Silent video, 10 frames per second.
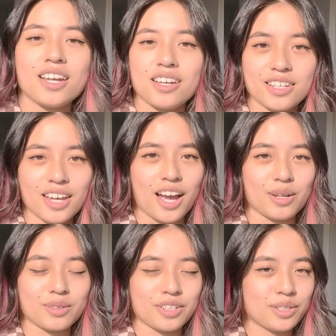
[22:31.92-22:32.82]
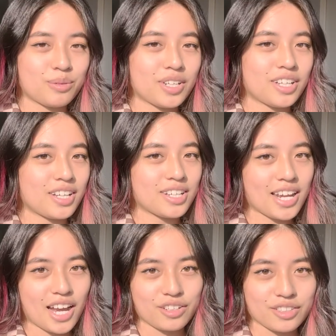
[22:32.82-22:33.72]
yeah, I'm gonna wanna
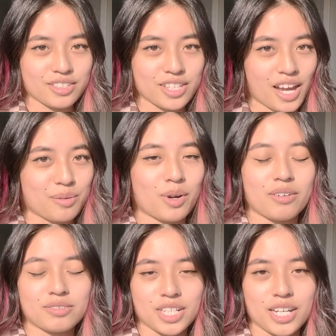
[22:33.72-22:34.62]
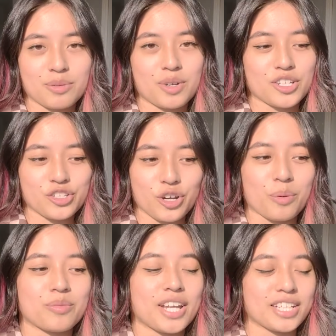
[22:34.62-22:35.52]
announce that I'm updating my shop
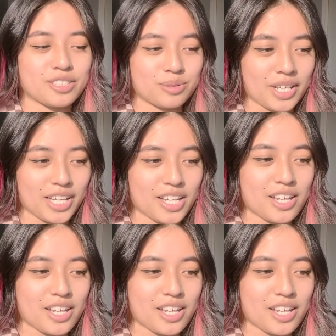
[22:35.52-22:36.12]
next week.